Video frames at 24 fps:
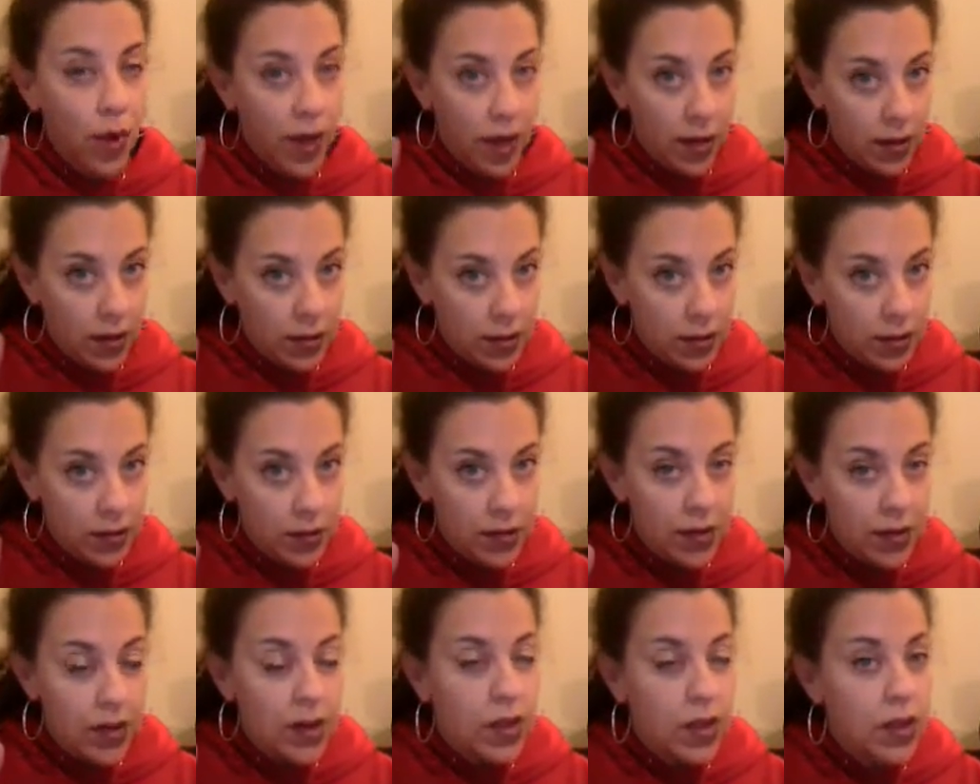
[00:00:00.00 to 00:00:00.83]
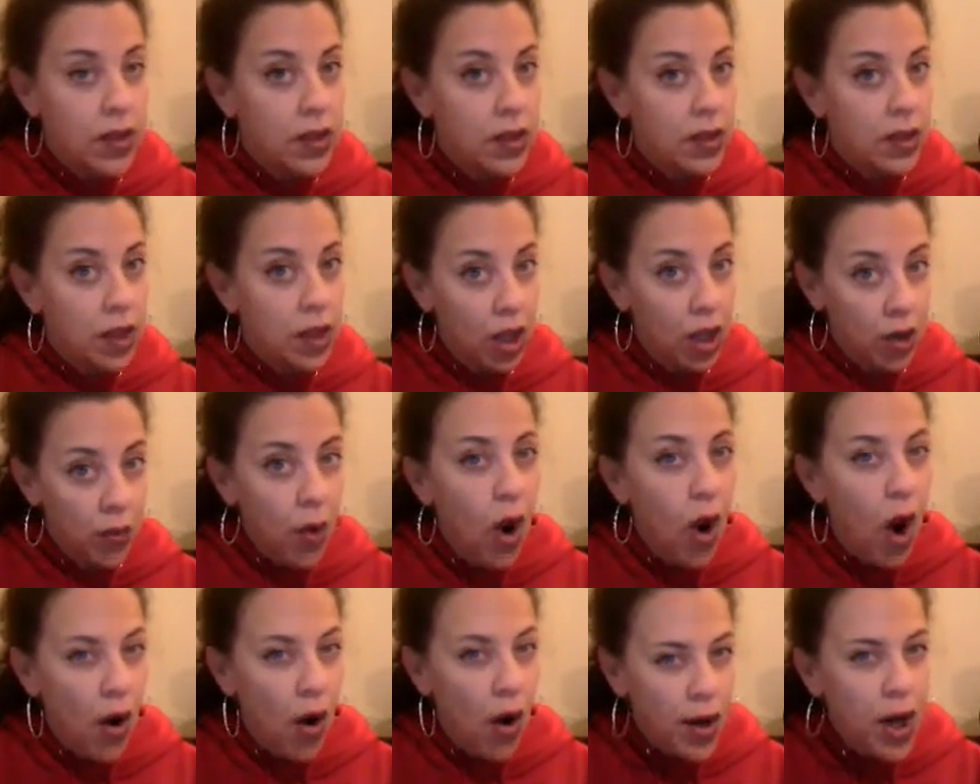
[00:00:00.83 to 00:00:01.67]
Well,
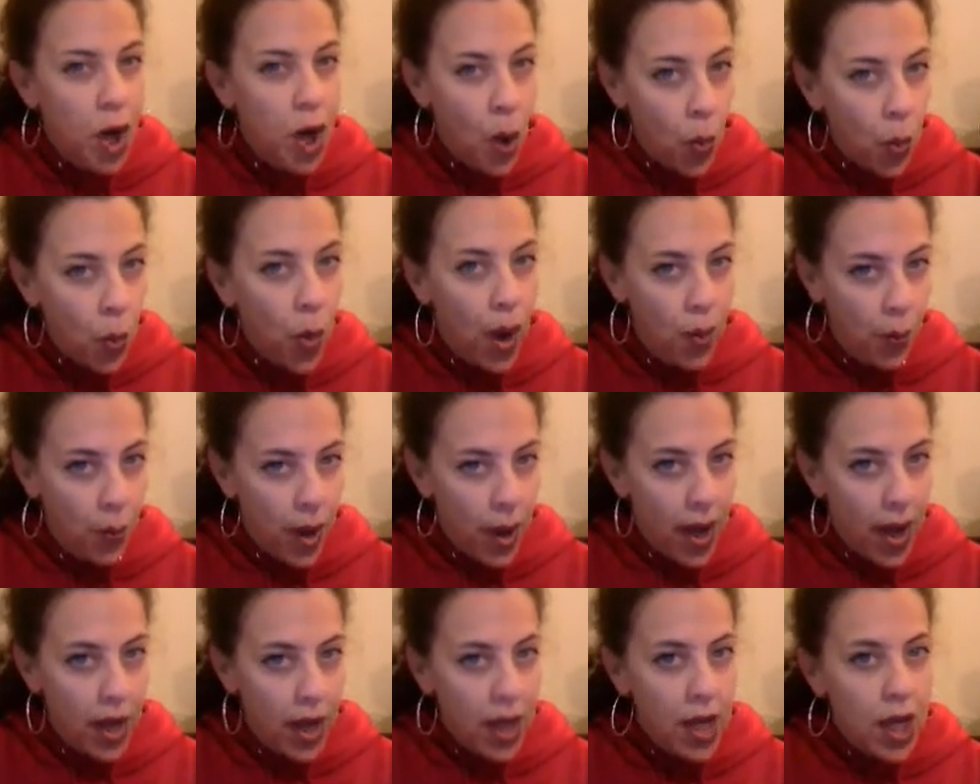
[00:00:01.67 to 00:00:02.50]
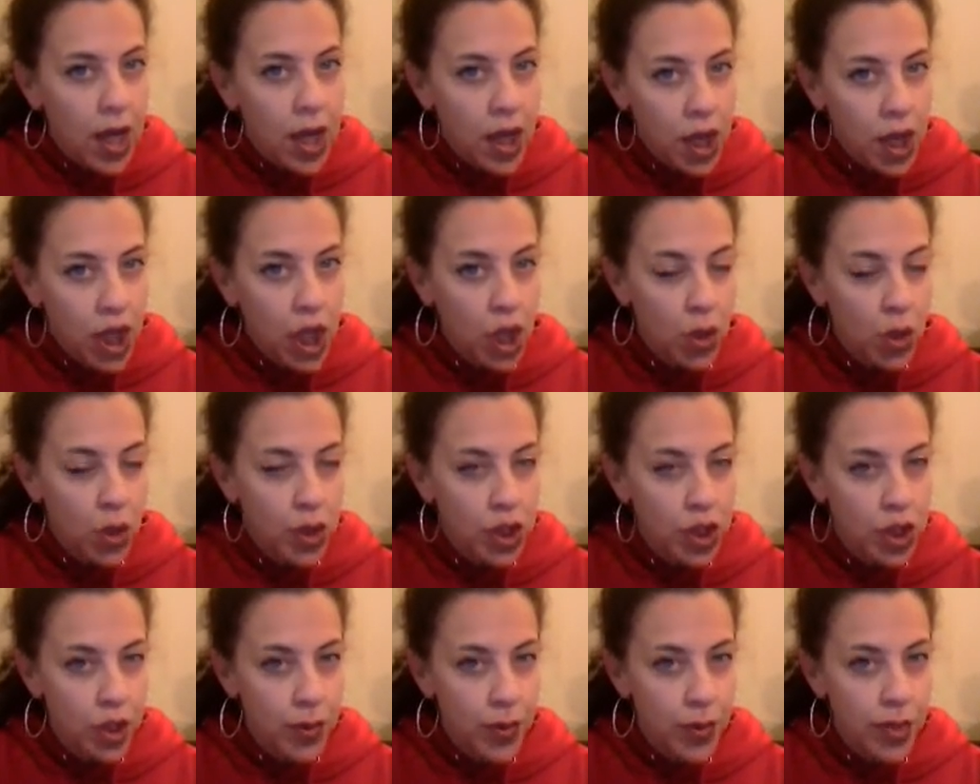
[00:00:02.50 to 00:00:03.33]
you already know one way that
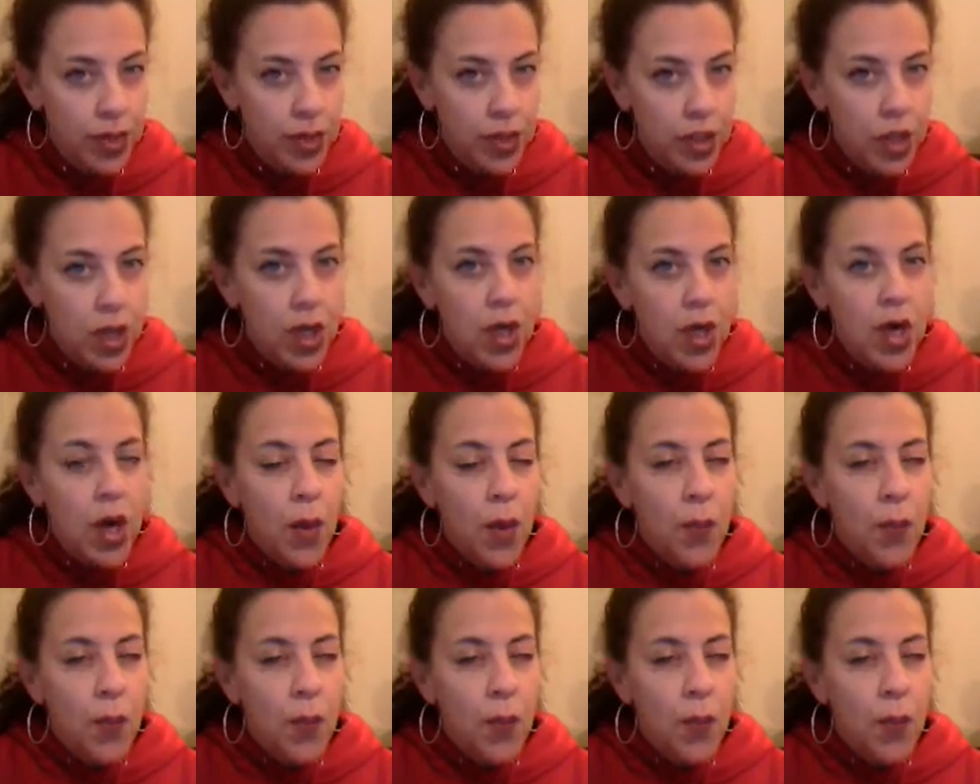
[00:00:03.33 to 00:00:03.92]
you can do it,